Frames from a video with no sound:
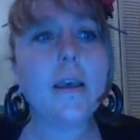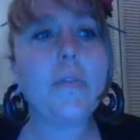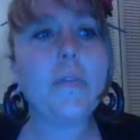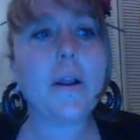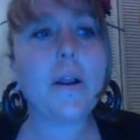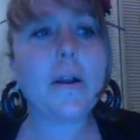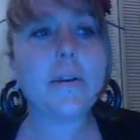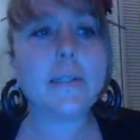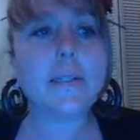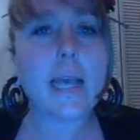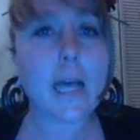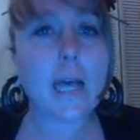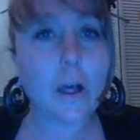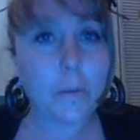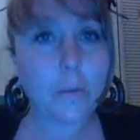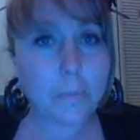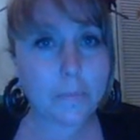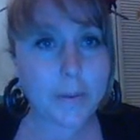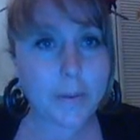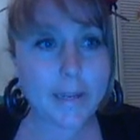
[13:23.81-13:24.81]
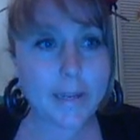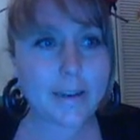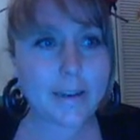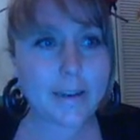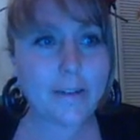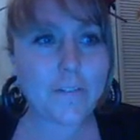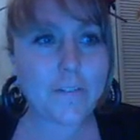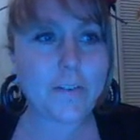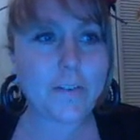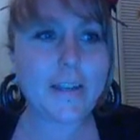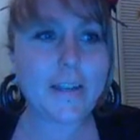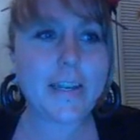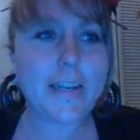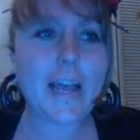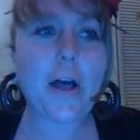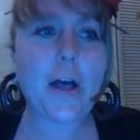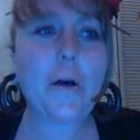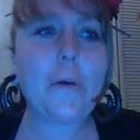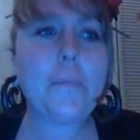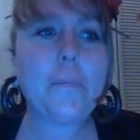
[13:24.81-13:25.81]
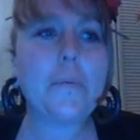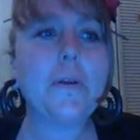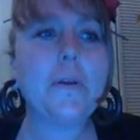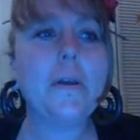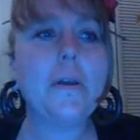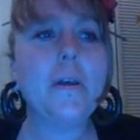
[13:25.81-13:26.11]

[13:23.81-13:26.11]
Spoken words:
There's a help button if you need help.